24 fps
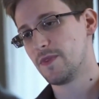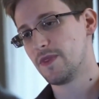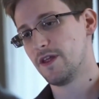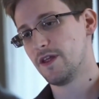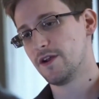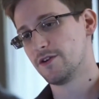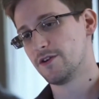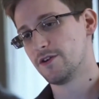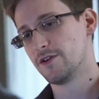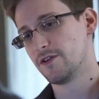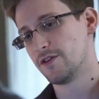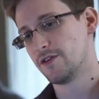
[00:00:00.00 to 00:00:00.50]

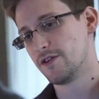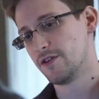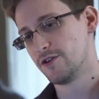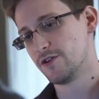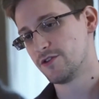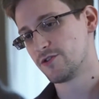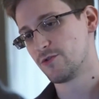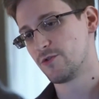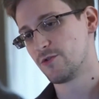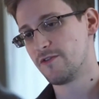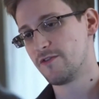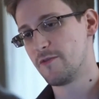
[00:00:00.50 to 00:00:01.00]
that are
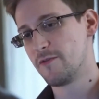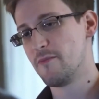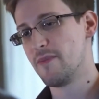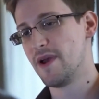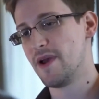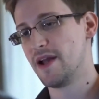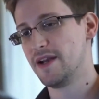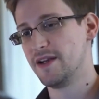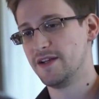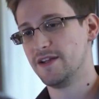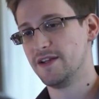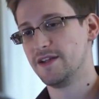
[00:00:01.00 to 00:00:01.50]
sort of
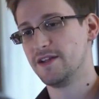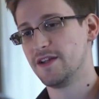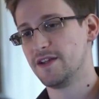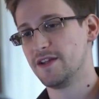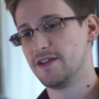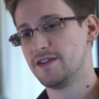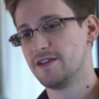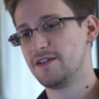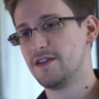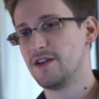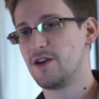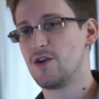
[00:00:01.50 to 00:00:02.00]
embedded in
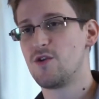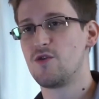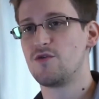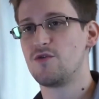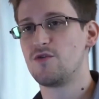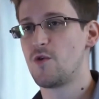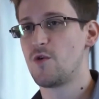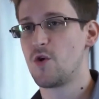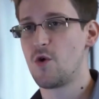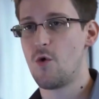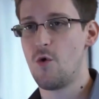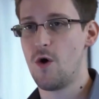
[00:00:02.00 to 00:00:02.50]
the
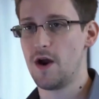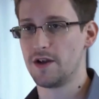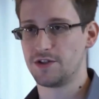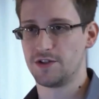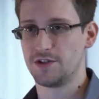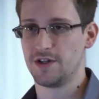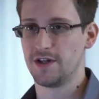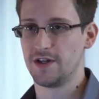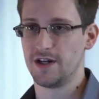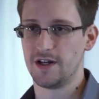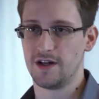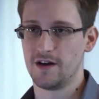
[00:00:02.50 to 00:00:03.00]

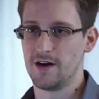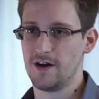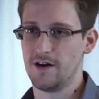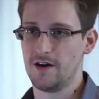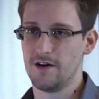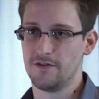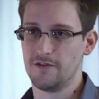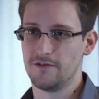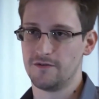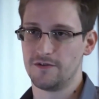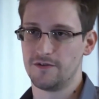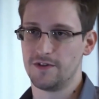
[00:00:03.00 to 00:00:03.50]
questioning
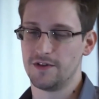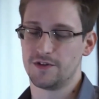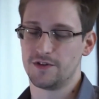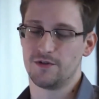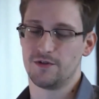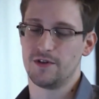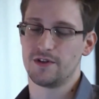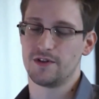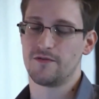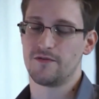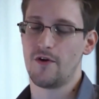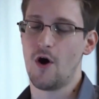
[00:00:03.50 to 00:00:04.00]
of the
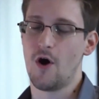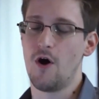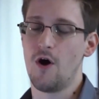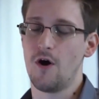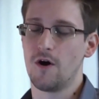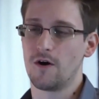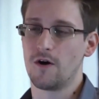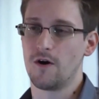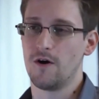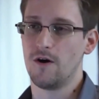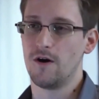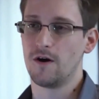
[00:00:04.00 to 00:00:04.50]
choice of
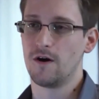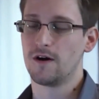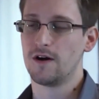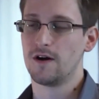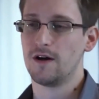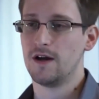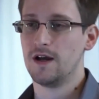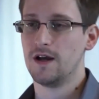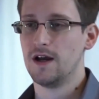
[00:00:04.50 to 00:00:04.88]
Hong Kong.